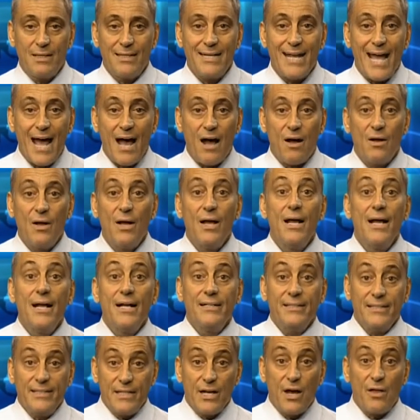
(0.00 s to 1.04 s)
Now,
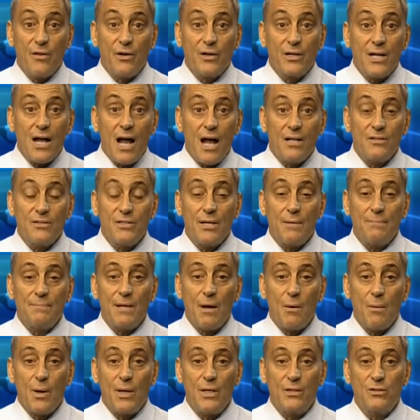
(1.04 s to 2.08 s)
the other
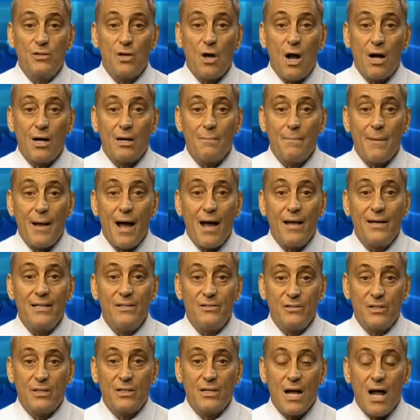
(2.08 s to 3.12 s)
concept I want to talk about
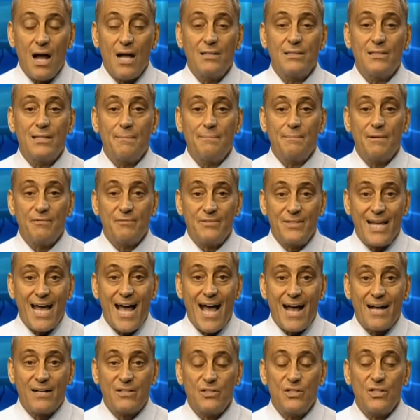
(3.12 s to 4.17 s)
is the concept of
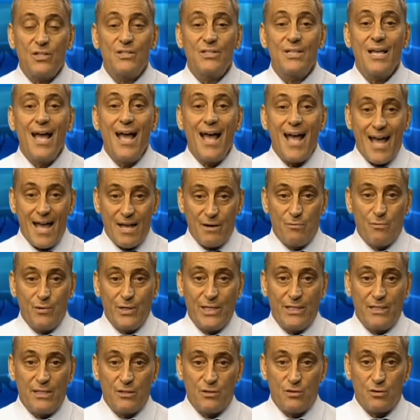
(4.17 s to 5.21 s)
taxes and
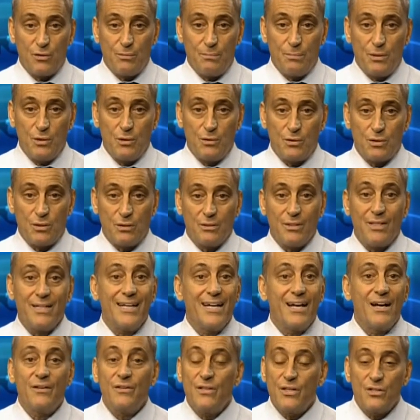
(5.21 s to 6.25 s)
redistribution.
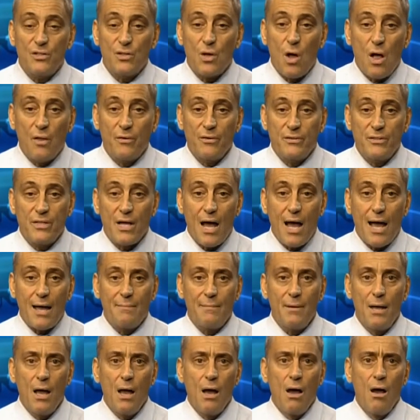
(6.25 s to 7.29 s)
You hear this all the time.